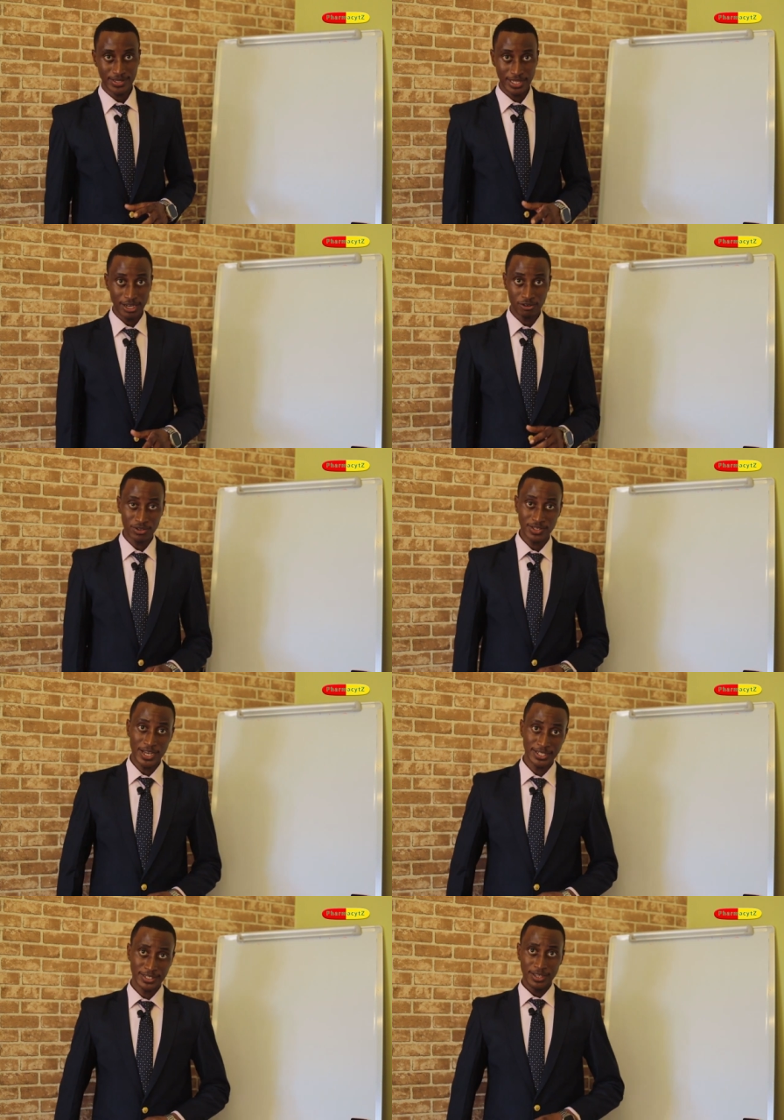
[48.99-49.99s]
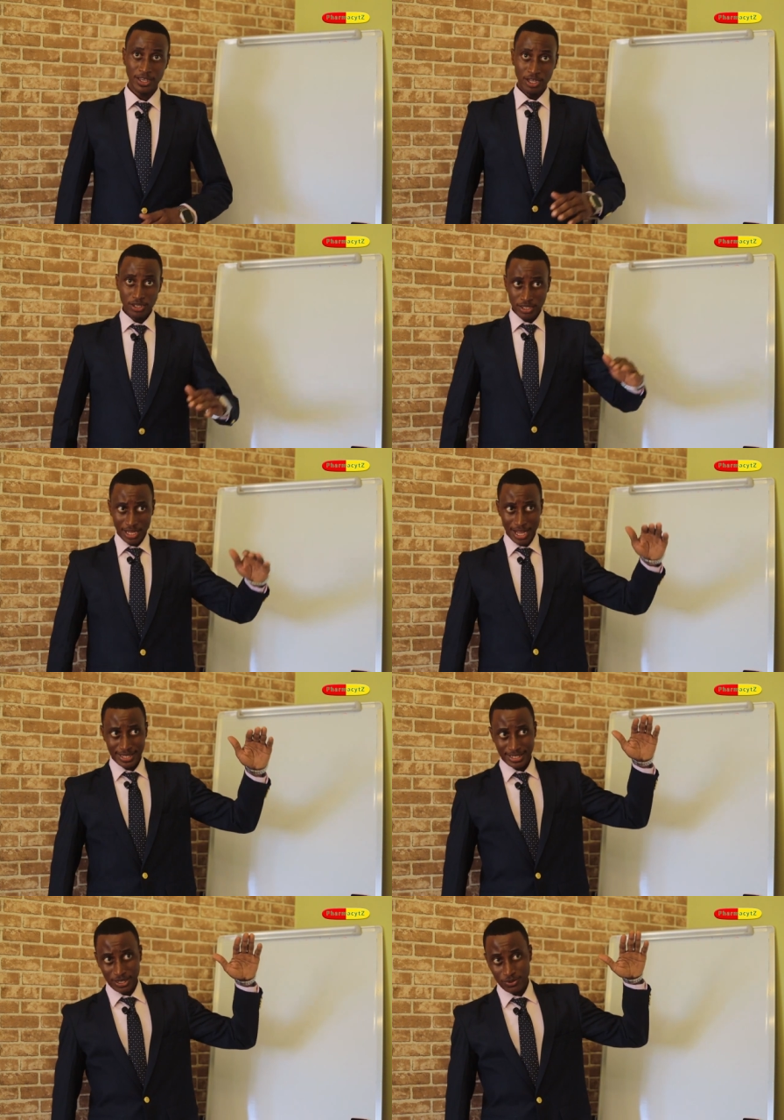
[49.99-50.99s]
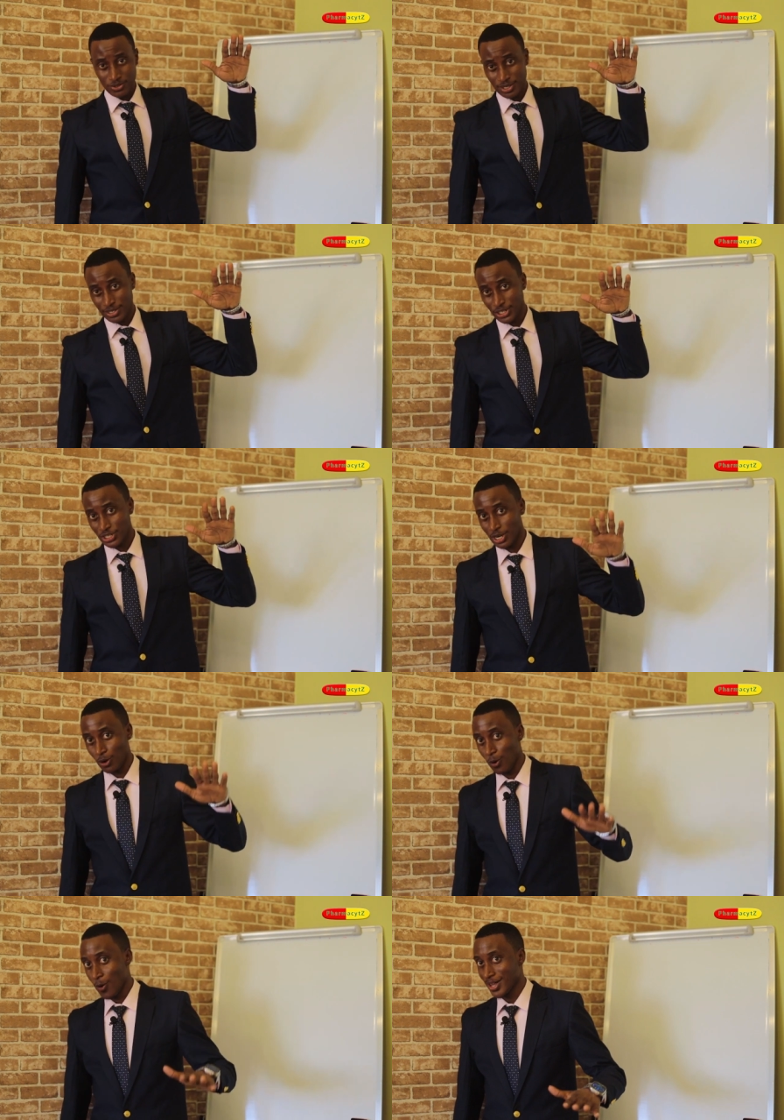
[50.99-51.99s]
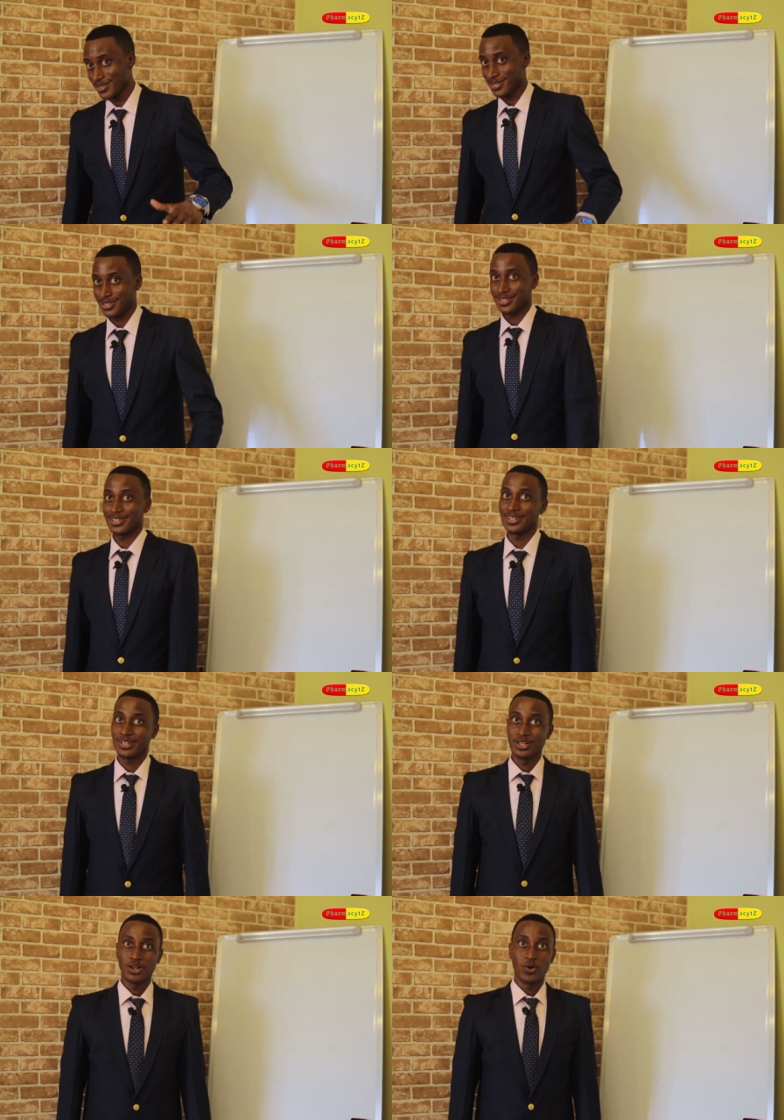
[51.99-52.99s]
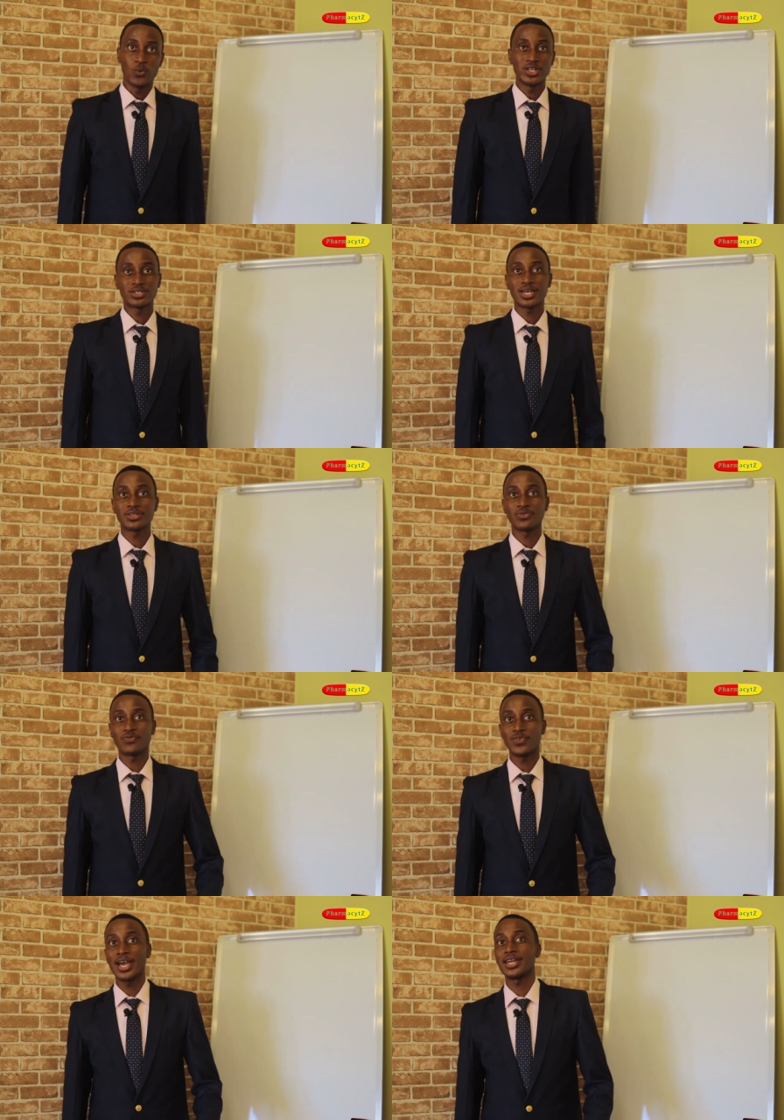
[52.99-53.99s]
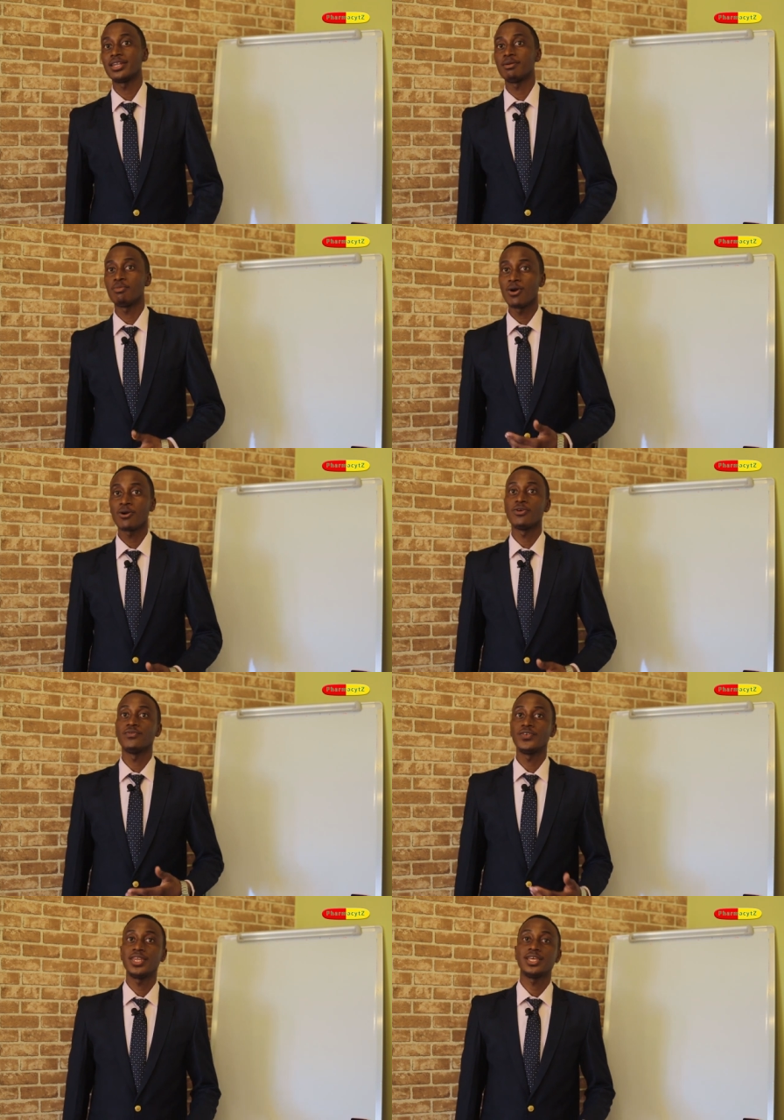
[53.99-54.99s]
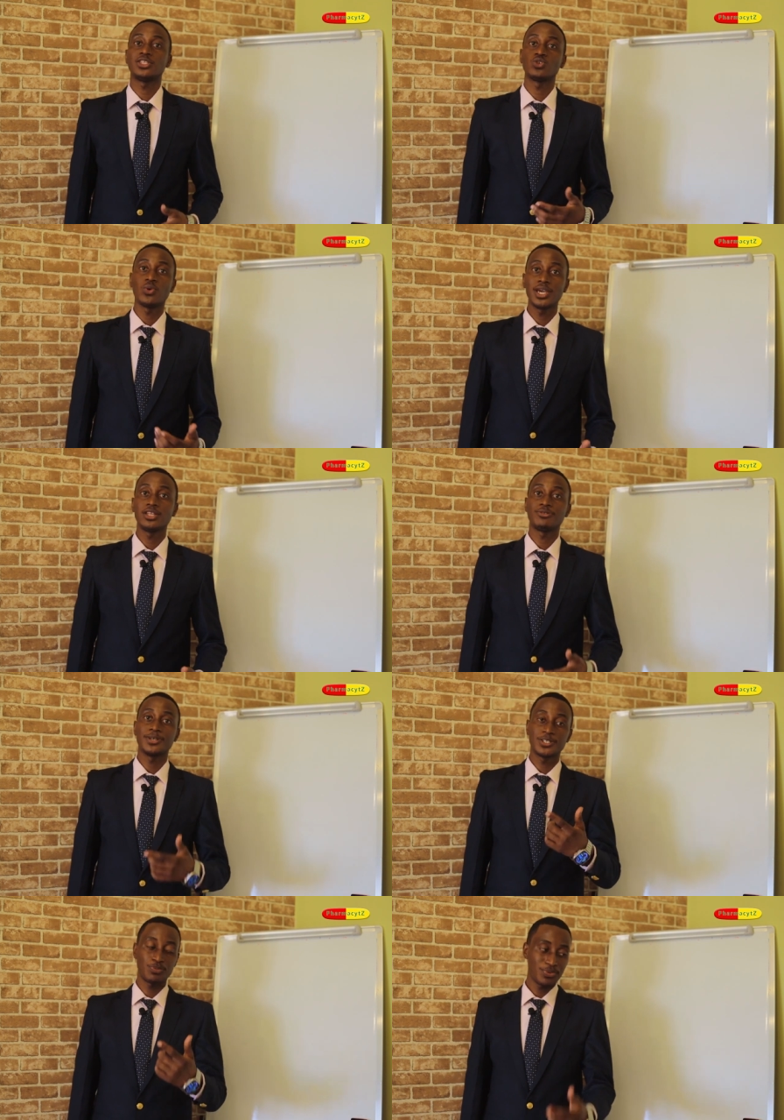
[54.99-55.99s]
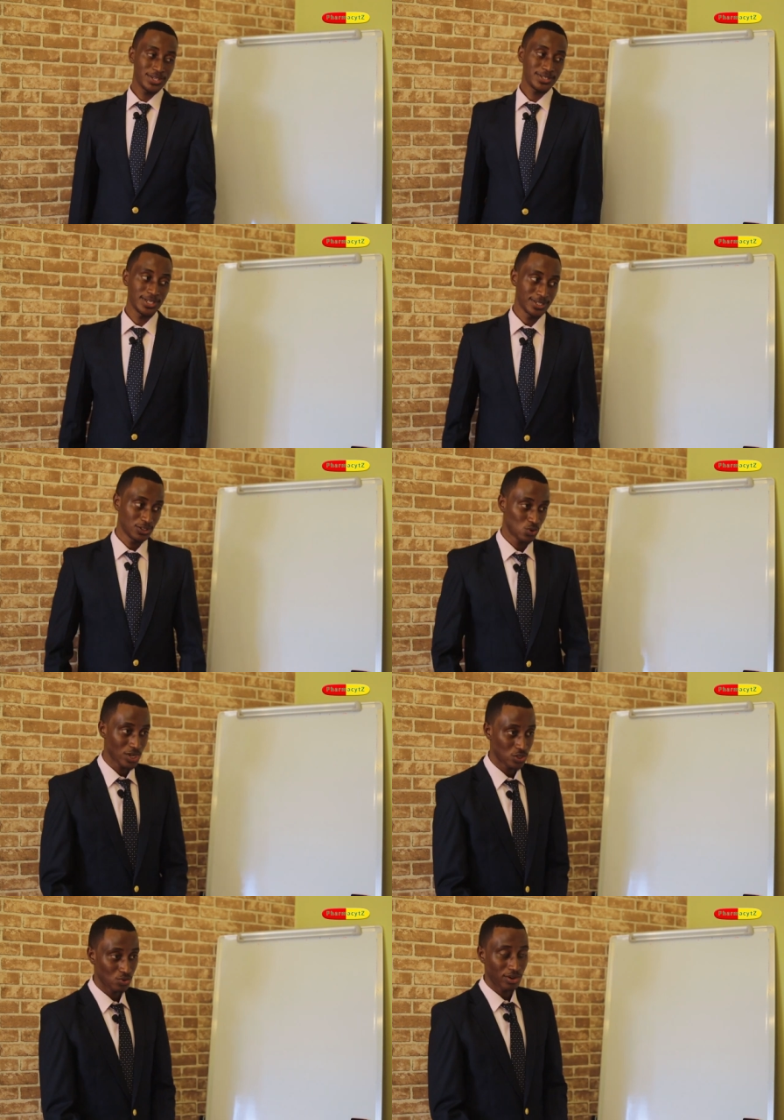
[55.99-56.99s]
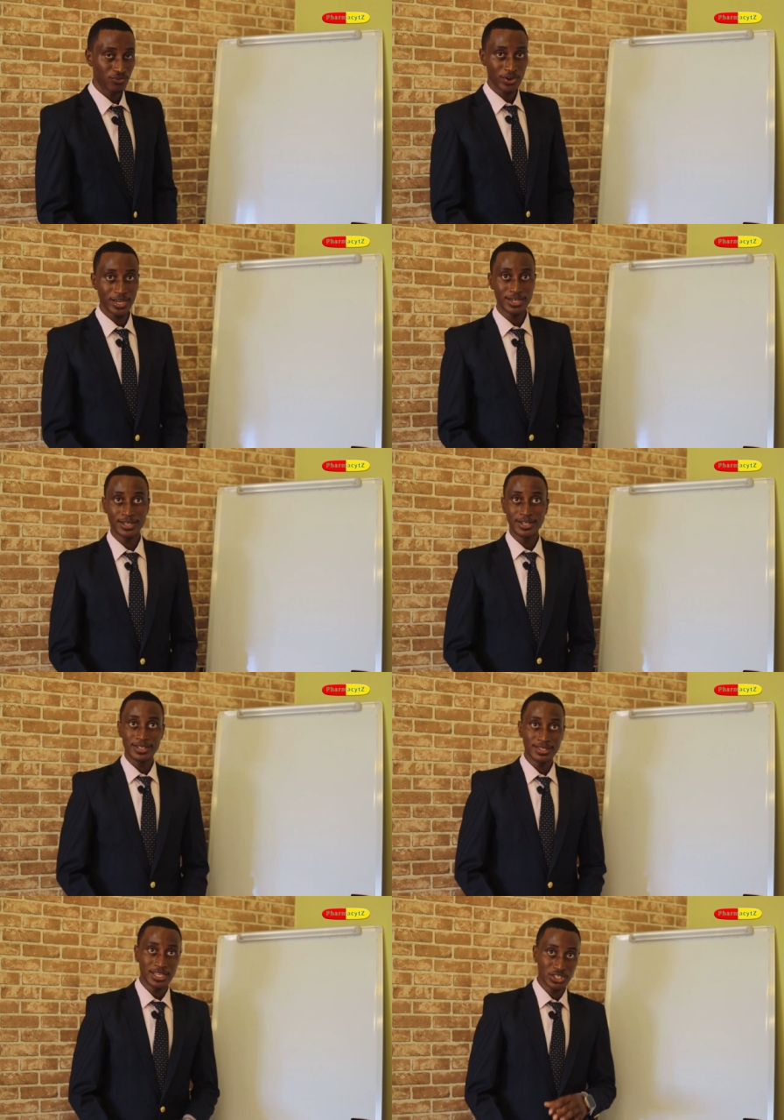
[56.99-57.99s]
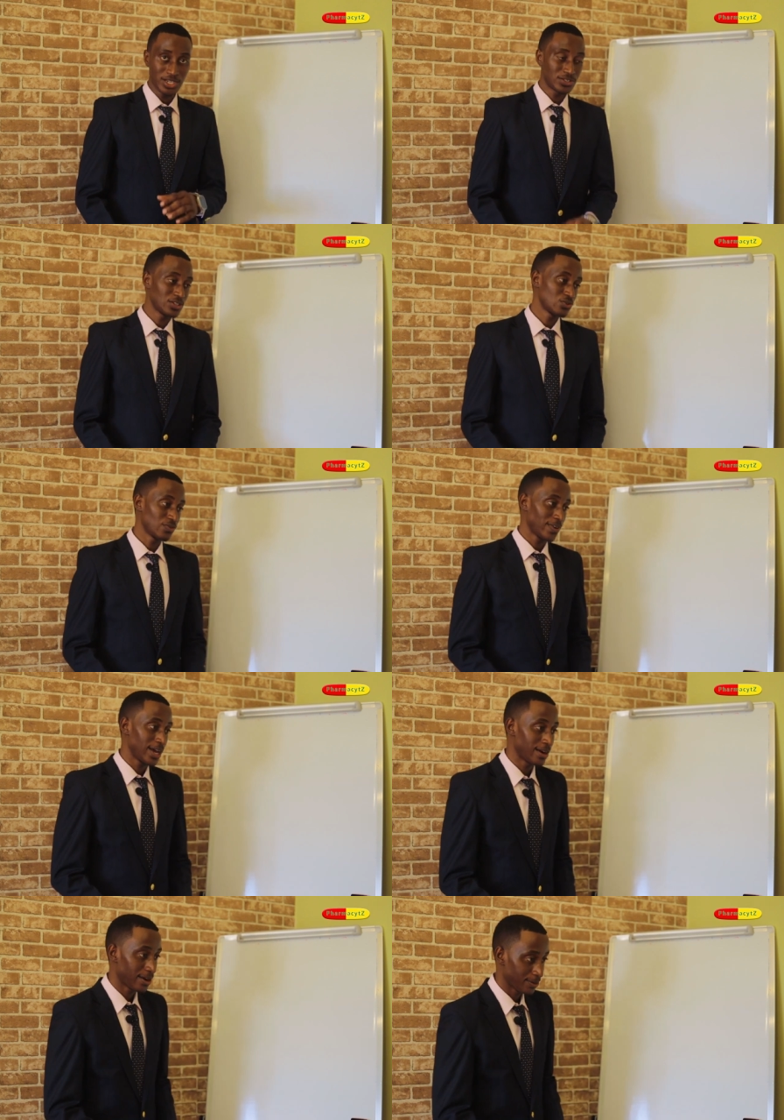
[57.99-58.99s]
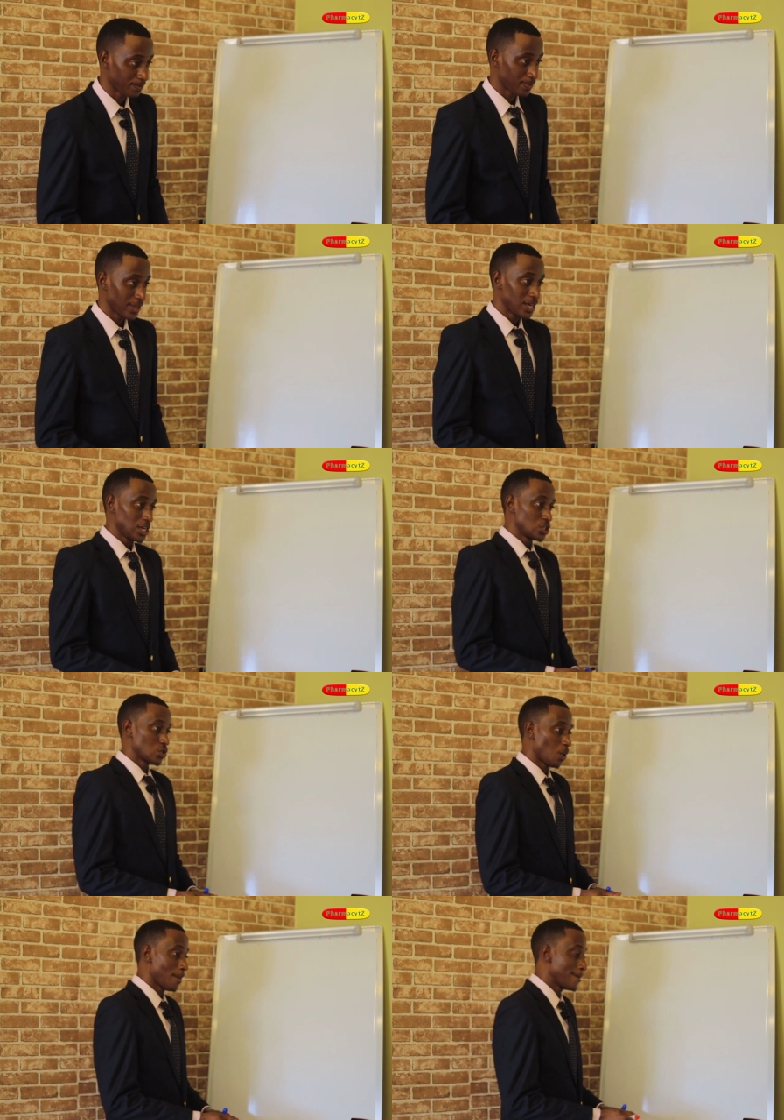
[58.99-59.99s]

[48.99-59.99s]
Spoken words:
And take note that as the concentration lowers, we try to find a more convenient way to express it so as to avoid the chances of error. So